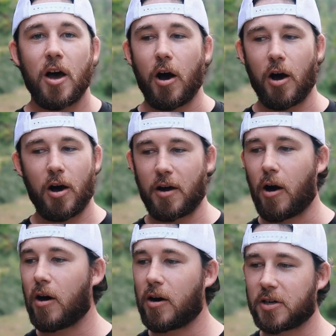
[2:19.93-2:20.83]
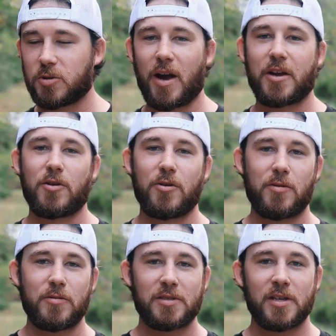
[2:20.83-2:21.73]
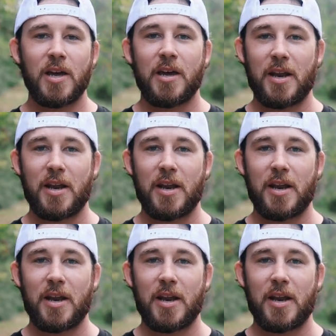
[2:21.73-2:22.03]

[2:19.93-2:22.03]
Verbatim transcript: hogs, raccoons.